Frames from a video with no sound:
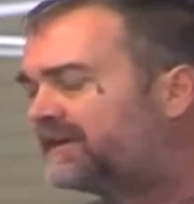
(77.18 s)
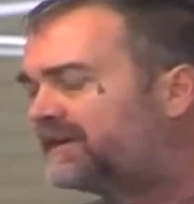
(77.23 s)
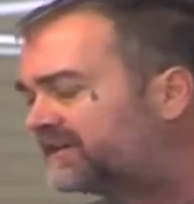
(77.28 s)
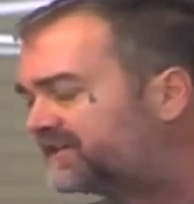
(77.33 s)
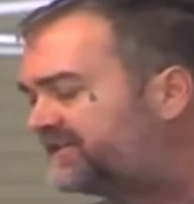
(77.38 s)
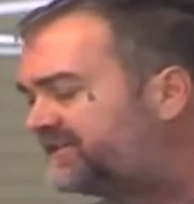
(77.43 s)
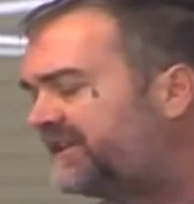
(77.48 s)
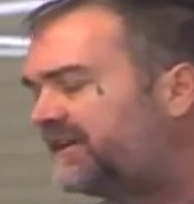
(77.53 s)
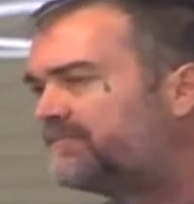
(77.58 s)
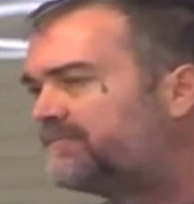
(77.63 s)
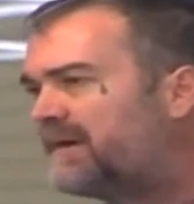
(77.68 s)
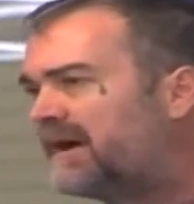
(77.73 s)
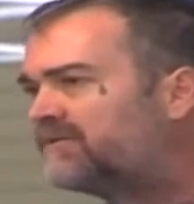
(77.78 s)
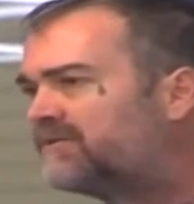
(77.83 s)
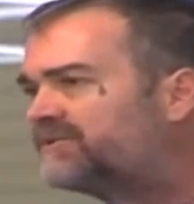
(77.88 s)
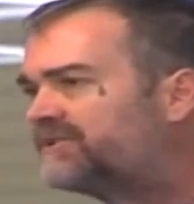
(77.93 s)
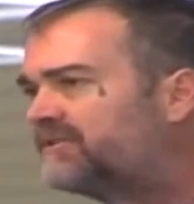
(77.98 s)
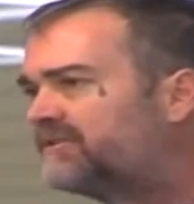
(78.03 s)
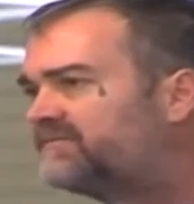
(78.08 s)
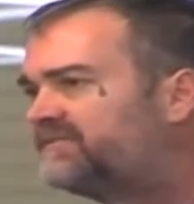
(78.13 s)
Because the
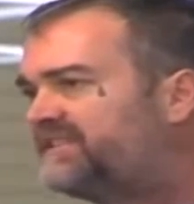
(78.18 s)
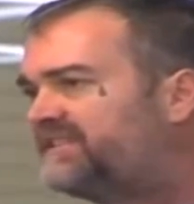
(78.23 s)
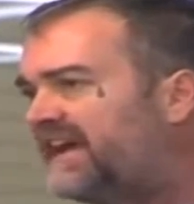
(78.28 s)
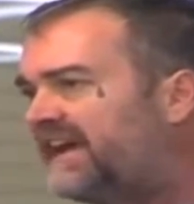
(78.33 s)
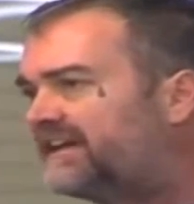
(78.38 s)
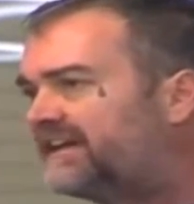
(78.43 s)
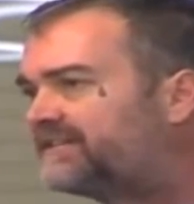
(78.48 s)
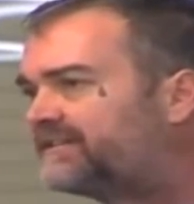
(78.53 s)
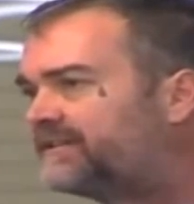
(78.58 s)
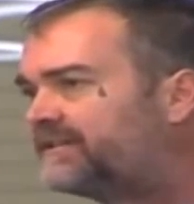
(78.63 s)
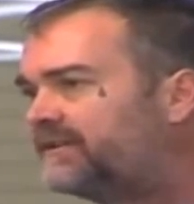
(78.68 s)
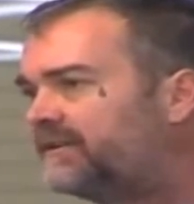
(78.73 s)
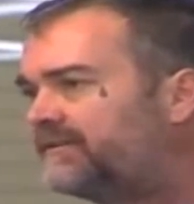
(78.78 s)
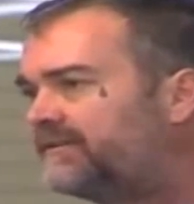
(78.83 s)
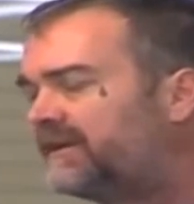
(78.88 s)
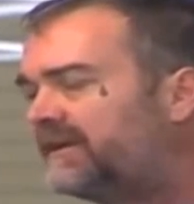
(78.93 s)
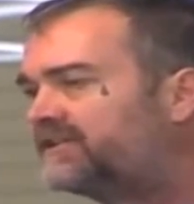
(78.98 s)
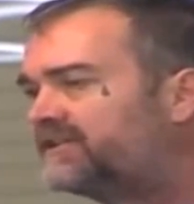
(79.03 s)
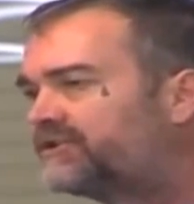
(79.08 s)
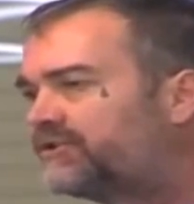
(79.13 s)
amount of debt
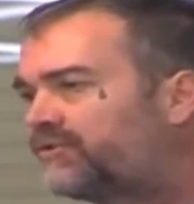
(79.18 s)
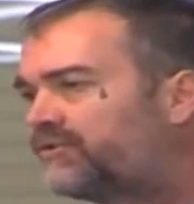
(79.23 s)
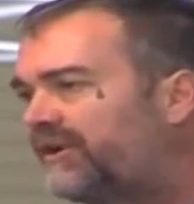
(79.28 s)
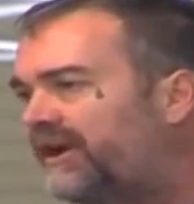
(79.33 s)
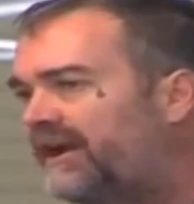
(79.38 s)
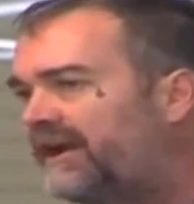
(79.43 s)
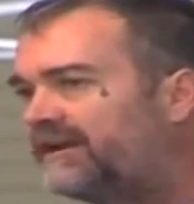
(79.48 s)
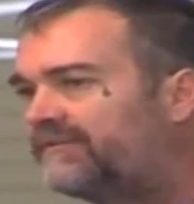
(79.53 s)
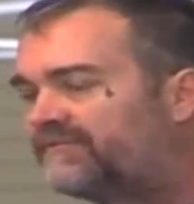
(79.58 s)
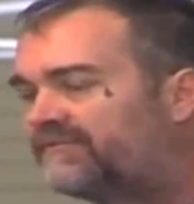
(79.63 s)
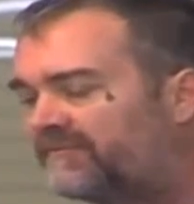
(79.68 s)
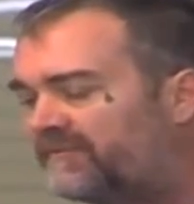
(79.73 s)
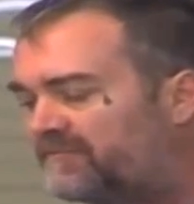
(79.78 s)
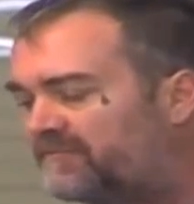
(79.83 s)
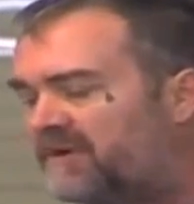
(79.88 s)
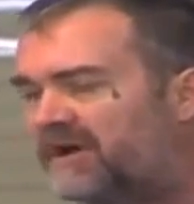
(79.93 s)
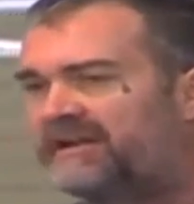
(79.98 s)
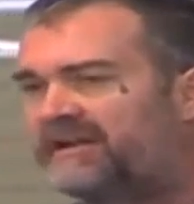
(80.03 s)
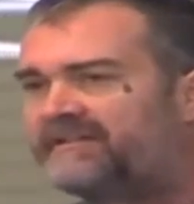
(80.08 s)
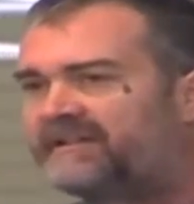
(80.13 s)
that is created from
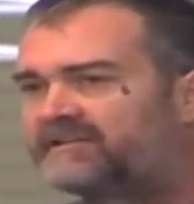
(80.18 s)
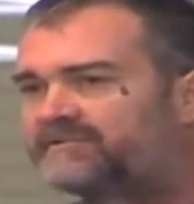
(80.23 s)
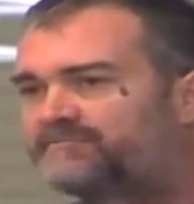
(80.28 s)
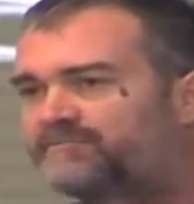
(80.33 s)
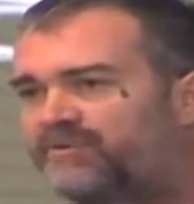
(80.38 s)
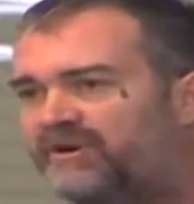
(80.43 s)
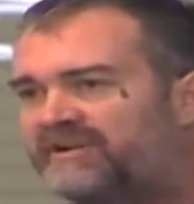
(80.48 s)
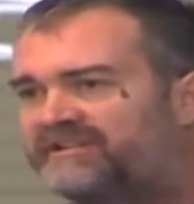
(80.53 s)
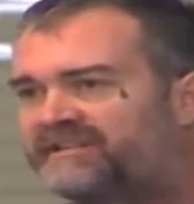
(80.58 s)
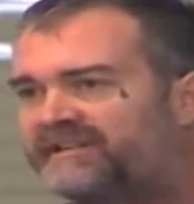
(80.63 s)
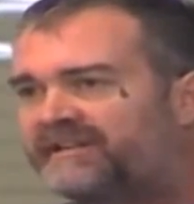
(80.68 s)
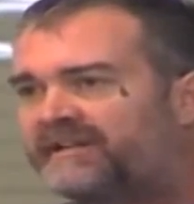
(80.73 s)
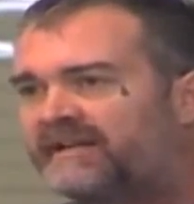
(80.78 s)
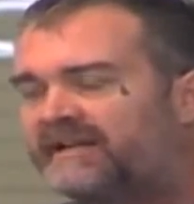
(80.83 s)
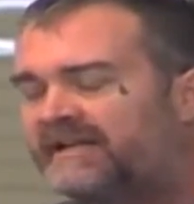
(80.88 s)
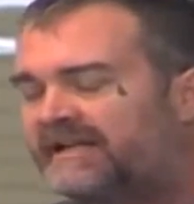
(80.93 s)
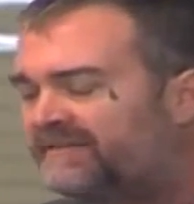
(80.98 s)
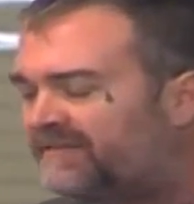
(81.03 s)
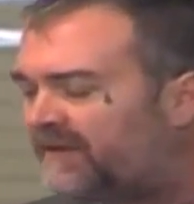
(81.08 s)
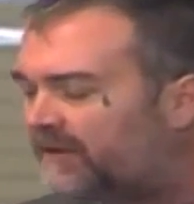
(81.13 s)
the money that is
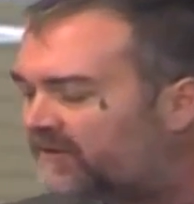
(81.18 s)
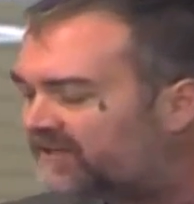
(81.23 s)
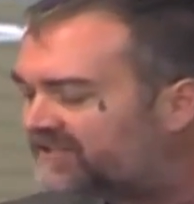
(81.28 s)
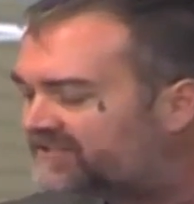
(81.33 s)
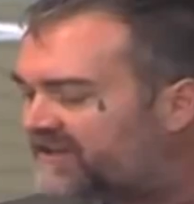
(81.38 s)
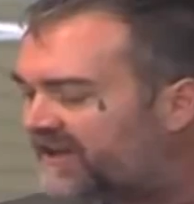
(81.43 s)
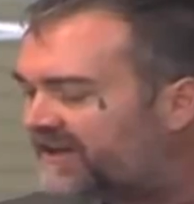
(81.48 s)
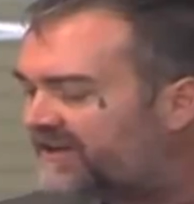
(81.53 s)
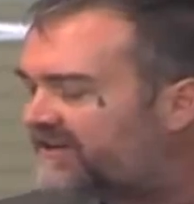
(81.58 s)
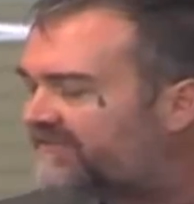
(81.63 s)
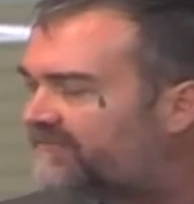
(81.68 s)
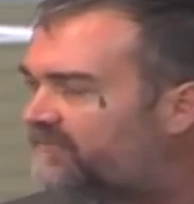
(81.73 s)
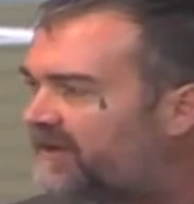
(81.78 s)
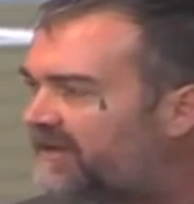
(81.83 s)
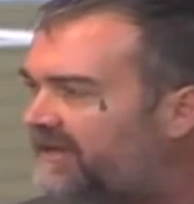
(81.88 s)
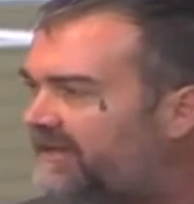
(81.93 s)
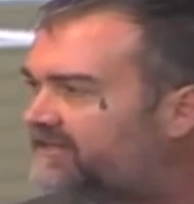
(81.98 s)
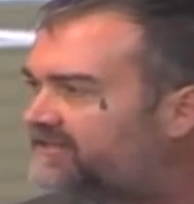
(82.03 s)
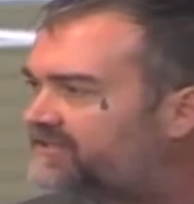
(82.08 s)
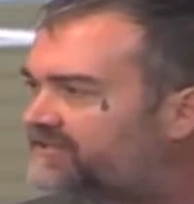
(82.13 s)
printed, there is not enough
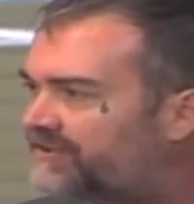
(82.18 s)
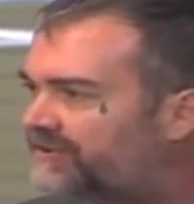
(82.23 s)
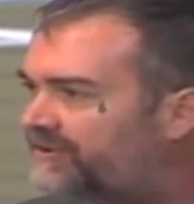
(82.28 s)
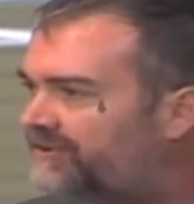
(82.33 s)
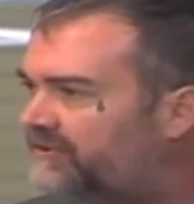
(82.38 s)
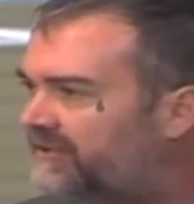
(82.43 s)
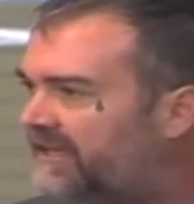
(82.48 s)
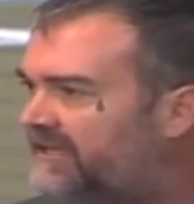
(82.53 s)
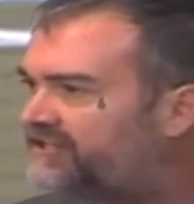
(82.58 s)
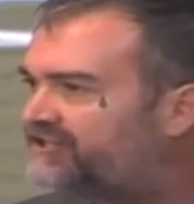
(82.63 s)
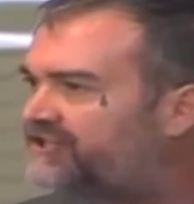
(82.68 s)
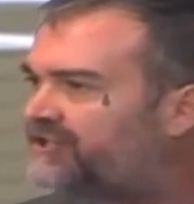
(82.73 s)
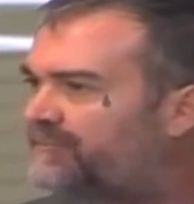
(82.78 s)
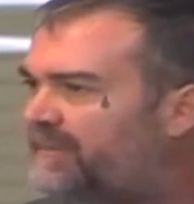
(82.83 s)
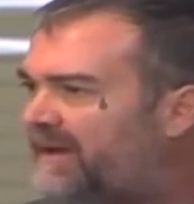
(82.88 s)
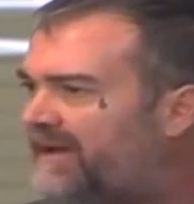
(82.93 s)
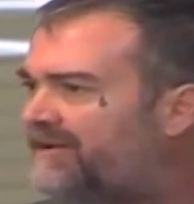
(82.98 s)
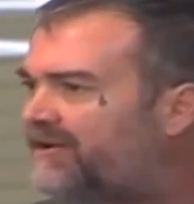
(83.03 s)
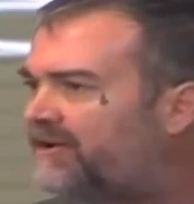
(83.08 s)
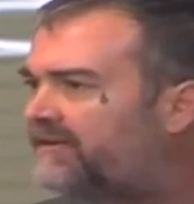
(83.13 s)
money in circulation
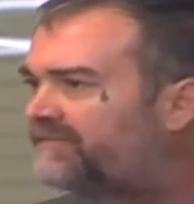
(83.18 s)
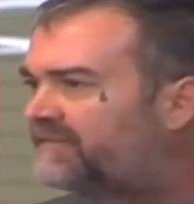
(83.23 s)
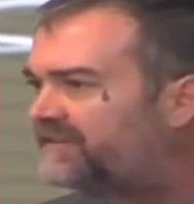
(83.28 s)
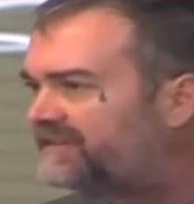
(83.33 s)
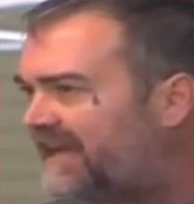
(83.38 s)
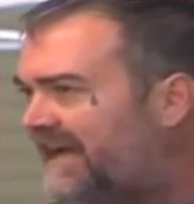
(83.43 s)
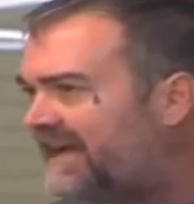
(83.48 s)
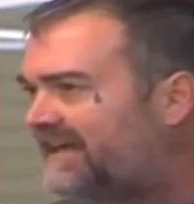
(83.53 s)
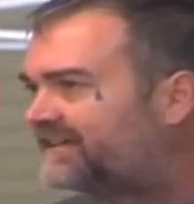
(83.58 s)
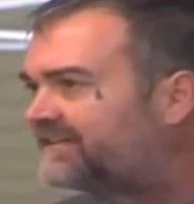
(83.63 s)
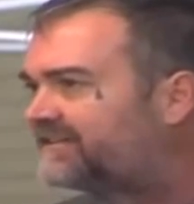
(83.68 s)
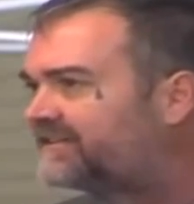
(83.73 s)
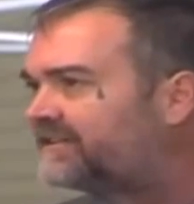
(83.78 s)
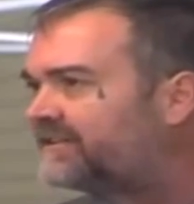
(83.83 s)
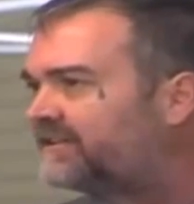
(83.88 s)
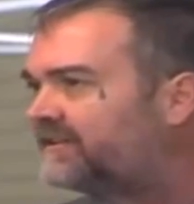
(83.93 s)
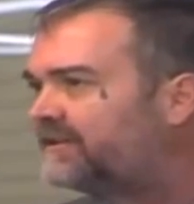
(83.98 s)
to pay off the debt.